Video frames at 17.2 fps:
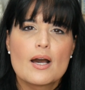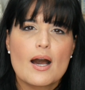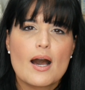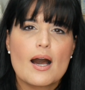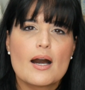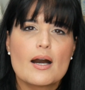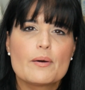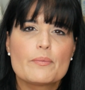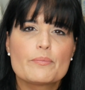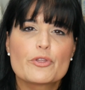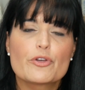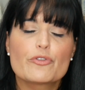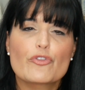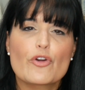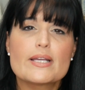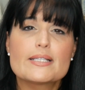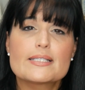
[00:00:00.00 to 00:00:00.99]
the
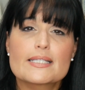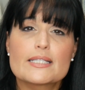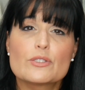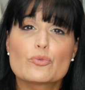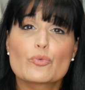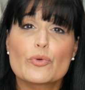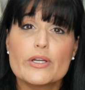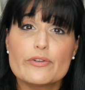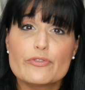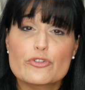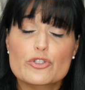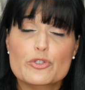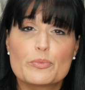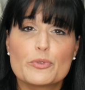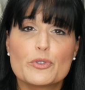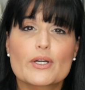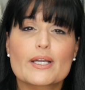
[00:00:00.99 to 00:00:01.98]
Francine
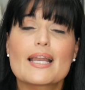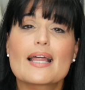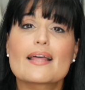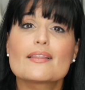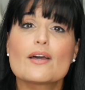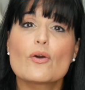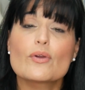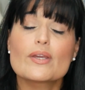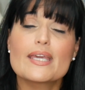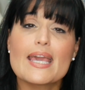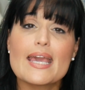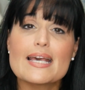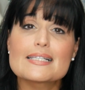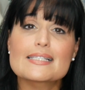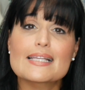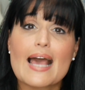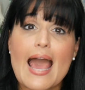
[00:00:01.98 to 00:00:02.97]
Rivers book, and I thought,
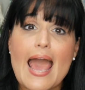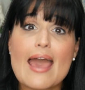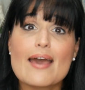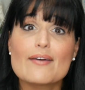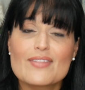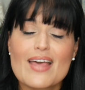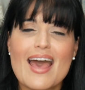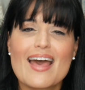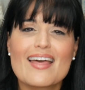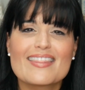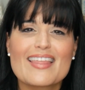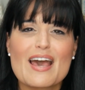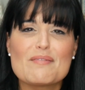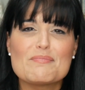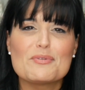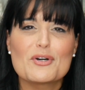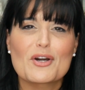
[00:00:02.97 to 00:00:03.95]
yes, I have
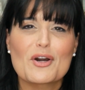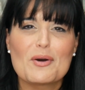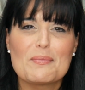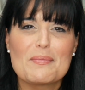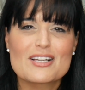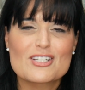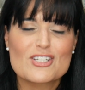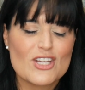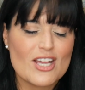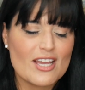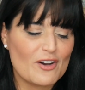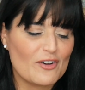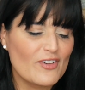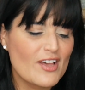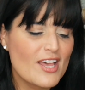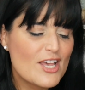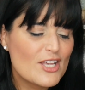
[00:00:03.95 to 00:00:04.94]
that book on my
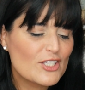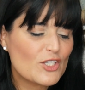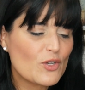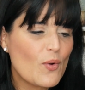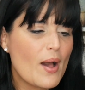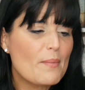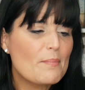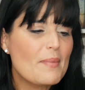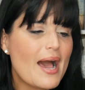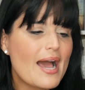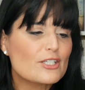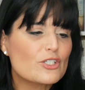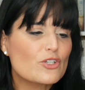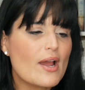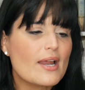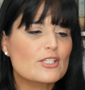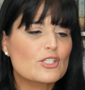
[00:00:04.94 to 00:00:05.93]
shelf. So I might
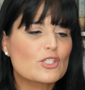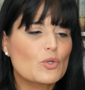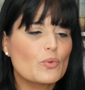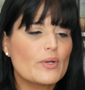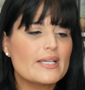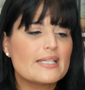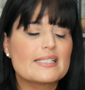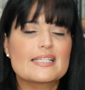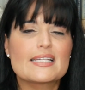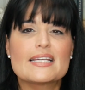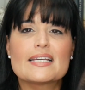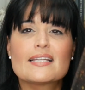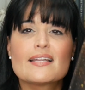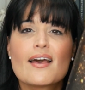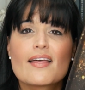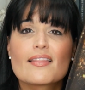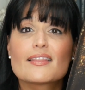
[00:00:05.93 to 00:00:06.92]
try to squeeze
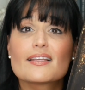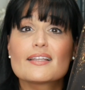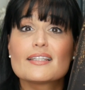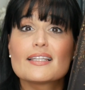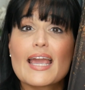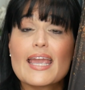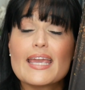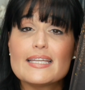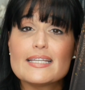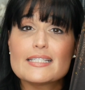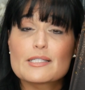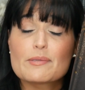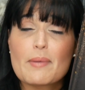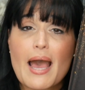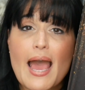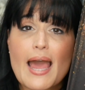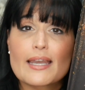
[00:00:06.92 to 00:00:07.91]
in The Lady's
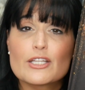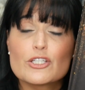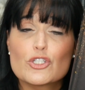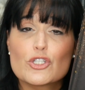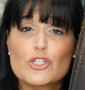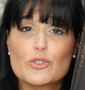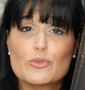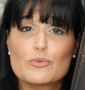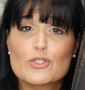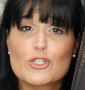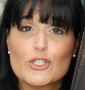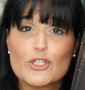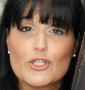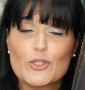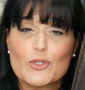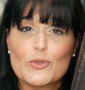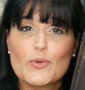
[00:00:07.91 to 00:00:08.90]
Mind in June
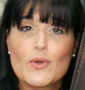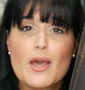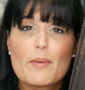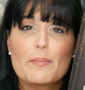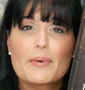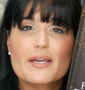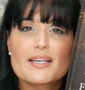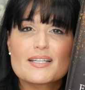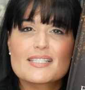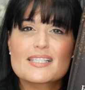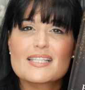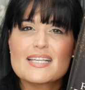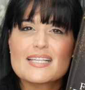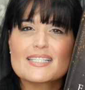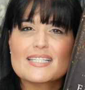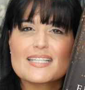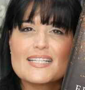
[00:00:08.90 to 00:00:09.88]
too, because
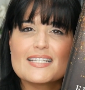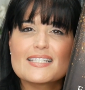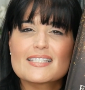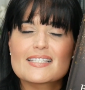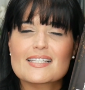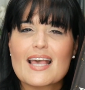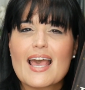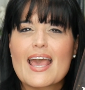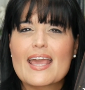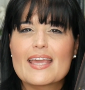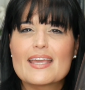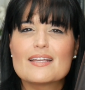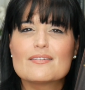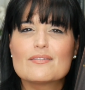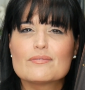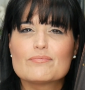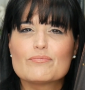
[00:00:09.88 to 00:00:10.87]
this is
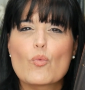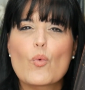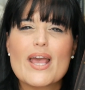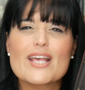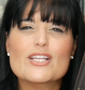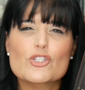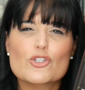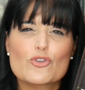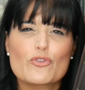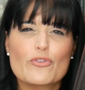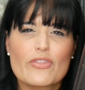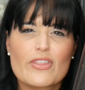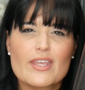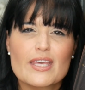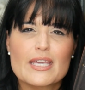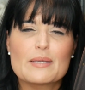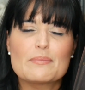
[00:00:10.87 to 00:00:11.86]
a Western
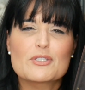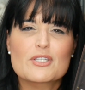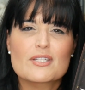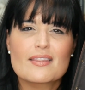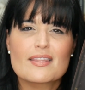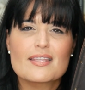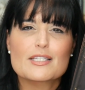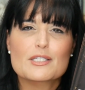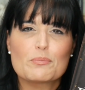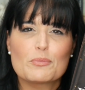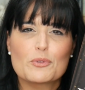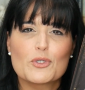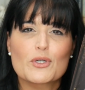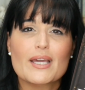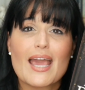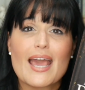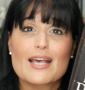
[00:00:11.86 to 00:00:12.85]
theme to this
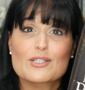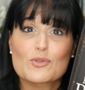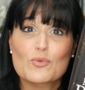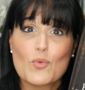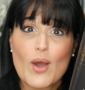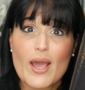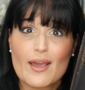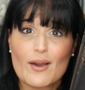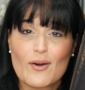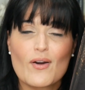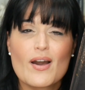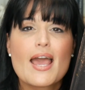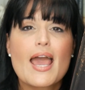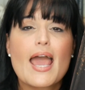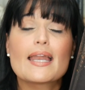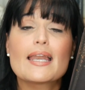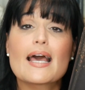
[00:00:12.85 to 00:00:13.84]
book as well.
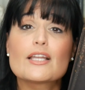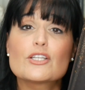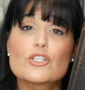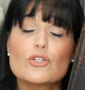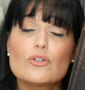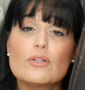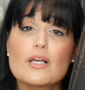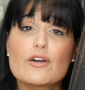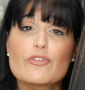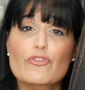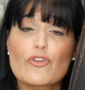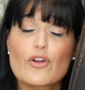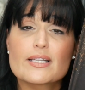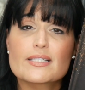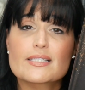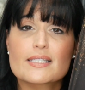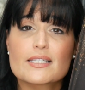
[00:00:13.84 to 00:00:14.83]
And I do love
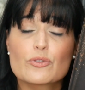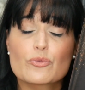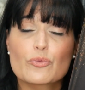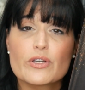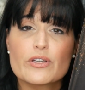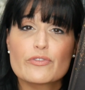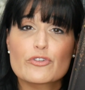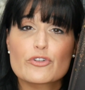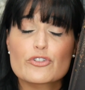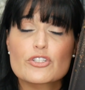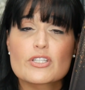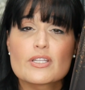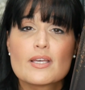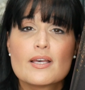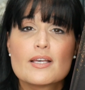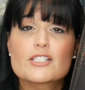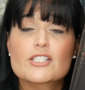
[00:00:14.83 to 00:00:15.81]
Francine
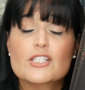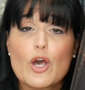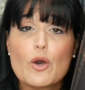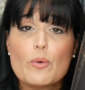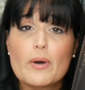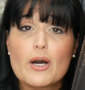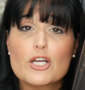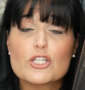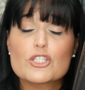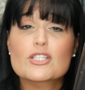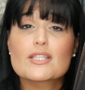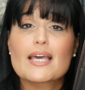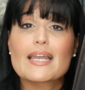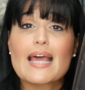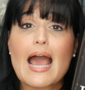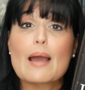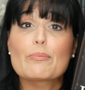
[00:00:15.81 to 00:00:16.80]
Rivers so much
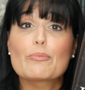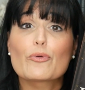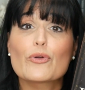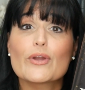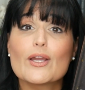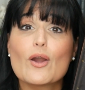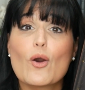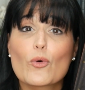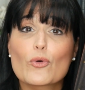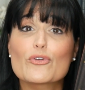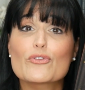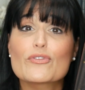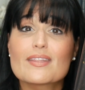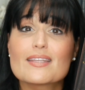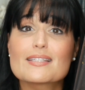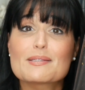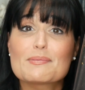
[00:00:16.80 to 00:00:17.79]
that I
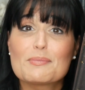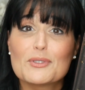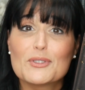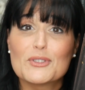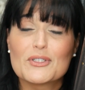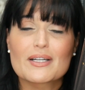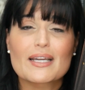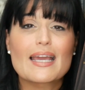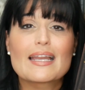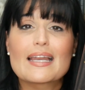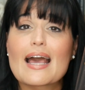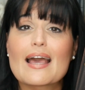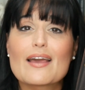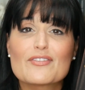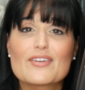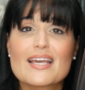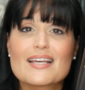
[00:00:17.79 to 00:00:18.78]
pre-ordered this book and
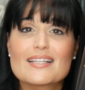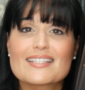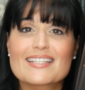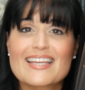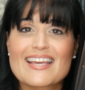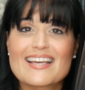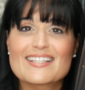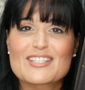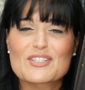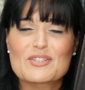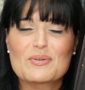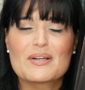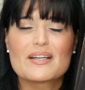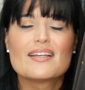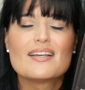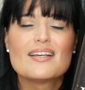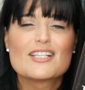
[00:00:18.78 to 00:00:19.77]
I have yet to get to
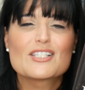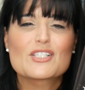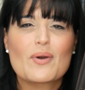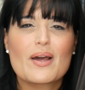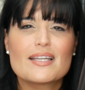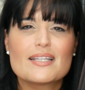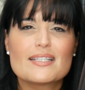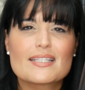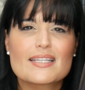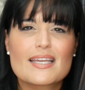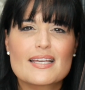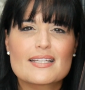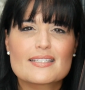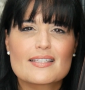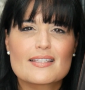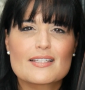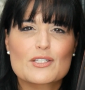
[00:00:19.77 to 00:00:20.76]
it. So I need to
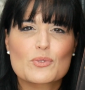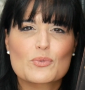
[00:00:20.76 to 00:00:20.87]
get to this